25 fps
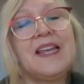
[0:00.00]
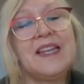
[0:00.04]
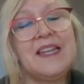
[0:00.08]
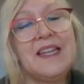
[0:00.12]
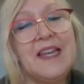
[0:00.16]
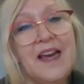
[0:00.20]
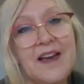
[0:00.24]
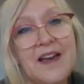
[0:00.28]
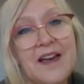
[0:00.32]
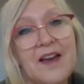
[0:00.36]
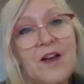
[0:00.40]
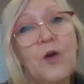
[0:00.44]

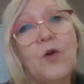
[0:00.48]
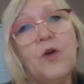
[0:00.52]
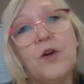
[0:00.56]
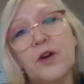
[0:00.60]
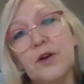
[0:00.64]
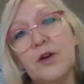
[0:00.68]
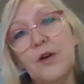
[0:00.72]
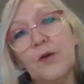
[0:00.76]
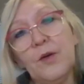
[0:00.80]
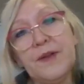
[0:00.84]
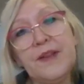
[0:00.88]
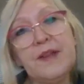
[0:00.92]
Yeah,
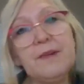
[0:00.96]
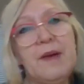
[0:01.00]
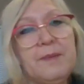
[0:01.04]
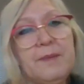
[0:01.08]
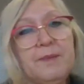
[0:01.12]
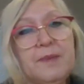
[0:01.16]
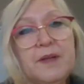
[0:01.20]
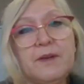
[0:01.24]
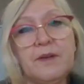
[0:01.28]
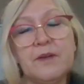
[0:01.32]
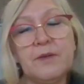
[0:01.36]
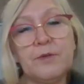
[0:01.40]
or they
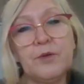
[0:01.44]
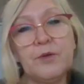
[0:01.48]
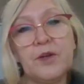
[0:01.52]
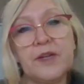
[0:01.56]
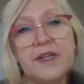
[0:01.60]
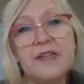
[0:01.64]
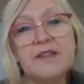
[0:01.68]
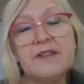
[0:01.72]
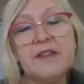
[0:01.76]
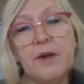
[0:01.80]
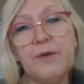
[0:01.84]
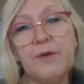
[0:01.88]
might be
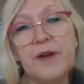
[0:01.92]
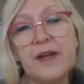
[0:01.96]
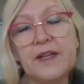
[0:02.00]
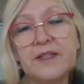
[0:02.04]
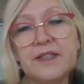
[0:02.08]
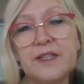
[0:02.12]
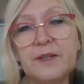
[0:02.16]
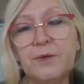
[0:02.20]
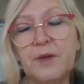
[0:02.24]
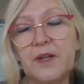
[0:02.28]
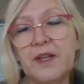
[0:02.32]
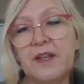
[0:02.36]
working
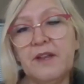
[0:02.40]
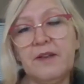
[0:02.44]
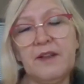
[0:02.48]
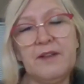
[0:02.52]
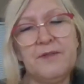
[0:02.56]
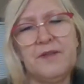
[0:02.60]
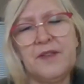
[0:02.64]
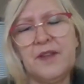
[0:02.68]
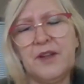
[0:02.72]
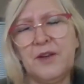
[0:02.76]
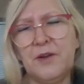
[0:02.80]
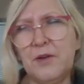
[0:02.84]
directly
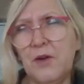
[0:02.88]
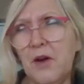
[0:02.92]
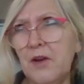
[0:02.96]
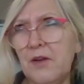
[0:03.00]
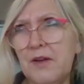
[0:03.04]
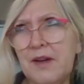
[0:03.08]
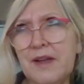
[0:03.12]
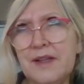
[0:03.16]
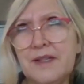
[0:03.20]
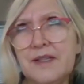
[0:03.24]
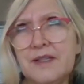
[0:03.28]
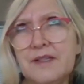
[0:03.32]
if there
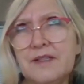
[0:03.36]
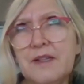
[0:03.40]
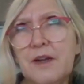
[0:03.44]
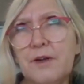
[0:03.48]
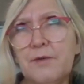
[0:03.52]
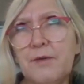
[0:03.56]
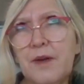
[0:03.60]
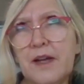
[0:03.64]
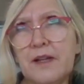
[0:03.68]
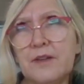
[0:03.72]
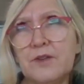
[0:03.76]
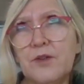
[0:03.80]
are any
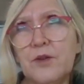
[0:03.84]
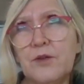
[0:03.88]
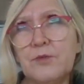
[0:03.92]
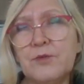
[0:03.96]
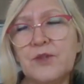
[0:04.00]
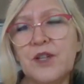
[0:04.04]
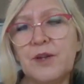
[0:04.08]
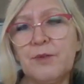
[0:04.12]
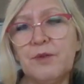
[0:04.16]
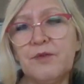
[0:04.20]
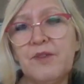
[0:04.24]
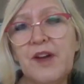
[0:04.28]
direct
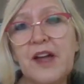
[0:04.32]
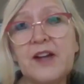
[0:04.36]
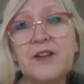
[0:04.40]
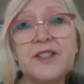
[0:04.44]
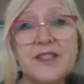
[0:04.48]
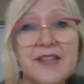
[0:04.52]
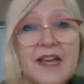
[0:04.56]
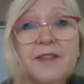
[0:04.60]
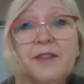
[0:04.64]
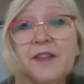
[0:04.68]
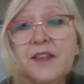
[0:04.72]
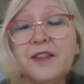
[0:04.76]
home share
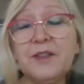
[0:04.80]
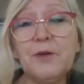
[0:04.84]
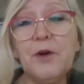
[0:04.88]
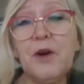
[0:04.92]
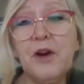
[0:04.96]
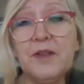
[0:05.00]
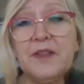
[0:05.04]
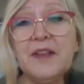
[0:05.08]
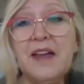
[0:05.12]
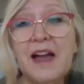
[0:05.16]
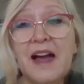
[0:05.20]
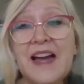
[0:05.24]
providers. I think there
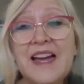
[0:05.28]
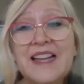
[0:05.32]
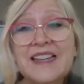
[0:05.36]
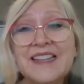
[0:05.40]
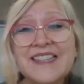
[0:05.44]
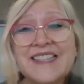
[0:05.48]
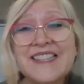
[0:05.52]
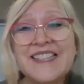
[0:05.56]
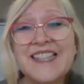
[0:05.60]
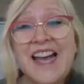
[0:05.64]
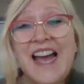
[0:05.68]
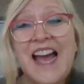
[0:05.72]
are on the
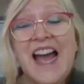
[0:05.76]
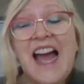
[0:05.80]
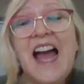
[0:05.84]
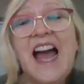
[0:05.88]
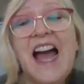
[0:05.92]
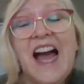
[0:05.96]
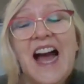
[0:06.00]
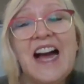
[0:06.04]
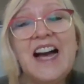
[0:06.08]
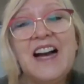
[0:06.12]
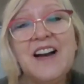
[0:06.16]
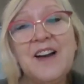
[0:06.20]
island.
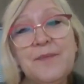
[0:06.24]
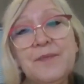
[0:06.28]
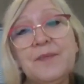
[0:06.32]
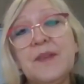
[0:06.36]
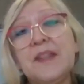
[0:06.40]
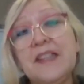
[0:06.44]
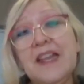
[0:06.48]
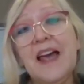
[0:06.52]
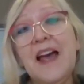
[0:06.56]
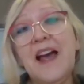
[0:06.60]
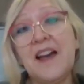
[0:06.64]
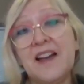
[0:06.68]

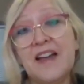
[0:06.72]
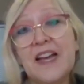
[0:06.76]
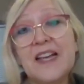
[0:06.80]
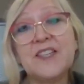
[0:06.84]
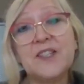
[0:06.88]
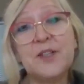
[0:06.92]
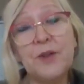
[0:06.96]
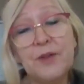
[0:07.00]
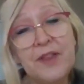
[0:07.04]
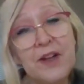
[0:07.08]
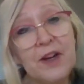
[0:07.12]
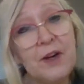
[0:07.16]
Yeah,
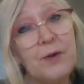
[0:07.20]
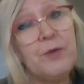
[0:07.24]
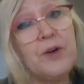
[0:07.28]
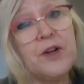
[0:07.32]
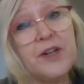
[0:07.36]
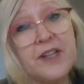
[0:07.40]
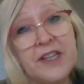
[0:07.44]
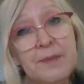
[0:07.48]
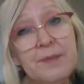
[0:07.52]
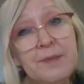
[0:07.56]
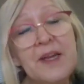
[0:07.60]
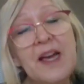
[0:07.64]
so they're
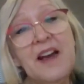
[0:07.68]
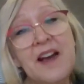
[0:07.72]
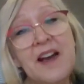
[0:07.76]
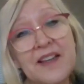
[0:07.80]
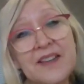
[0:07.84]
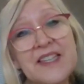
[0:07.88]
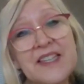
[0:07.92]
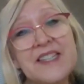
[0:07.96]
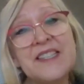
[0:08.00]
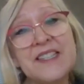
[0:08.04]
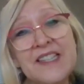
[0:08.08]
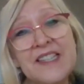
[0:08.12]
working
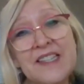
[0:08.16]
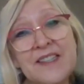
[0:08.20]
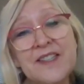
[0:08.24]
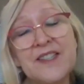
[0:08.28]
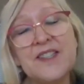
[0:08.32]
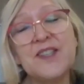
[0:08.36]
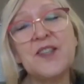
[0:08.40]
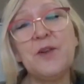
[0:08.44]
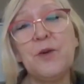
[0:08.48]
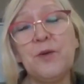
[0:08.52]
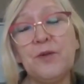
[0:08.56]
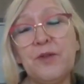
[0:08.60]
behind the
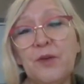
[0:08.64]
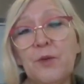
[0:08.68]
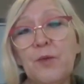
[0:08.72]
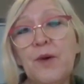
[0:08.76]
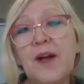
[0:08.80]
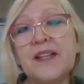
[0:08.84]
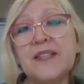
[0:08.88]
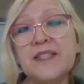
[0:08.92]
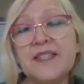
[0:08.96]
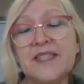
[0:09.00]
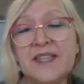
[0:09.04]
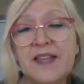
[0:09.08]
scenes. So the
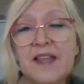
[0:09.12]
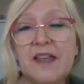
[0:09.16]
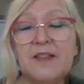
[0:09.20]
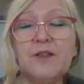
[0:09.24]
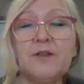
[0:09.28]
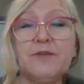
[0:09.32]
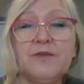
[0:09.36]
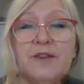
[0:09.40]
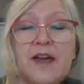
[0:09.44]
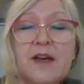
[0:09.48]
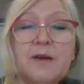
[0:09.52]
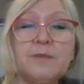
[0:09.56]
ones that
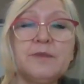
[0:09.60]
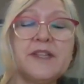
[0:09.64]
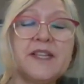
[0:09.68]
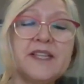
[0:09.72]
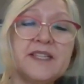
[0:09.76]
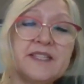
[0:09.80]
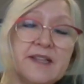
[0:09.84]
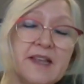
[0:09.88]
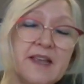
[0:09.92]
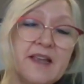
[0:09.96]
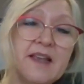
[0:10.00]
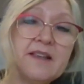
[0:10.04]

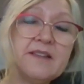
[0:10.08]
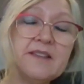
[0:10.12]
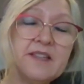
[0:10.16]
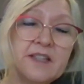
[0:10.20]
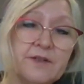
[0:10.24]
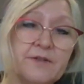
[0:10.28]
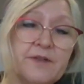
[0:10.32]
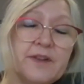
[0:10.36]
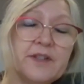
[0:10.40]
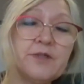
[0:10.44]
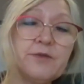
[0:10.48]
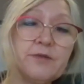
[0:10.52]
families and
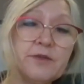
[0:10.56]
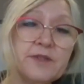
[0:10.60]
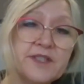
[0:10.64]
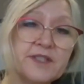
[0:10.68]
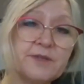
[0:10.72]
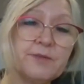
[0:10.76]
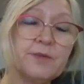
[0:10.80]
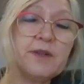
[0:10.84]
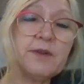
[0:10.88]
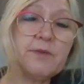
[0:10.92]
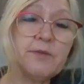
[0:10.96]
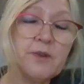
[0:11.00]

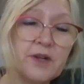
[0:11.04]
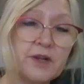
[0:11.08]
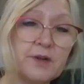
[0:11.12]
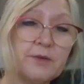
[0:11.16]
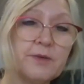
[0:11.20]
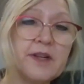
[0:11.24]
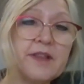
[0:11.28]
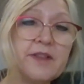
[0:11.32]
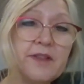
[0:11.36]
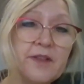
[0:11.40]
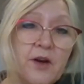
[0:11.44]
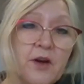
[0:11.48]
individuals will work
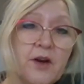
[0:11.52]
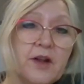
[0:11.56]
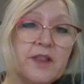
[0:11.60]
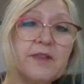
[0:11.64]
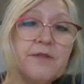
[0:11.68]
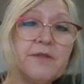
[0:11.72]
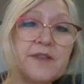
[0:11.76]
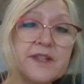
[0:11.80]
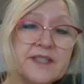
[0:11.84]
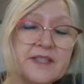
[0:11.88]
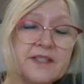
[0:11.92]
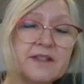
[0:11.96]
with are
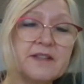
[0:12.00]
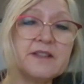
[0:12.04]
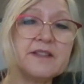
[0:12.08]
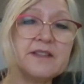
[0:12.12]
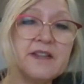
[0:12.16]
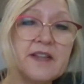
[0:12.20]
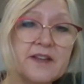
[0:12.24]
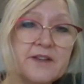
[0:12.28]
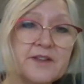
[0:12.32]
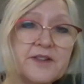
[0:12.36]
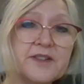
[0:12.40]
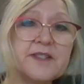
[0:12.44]
the
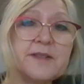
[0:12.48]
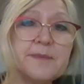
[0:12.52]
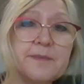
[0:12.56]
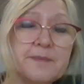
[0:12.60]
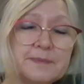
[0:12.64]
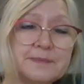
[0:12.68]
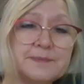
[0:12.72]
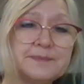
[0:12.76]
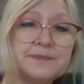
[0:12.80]
facilitators.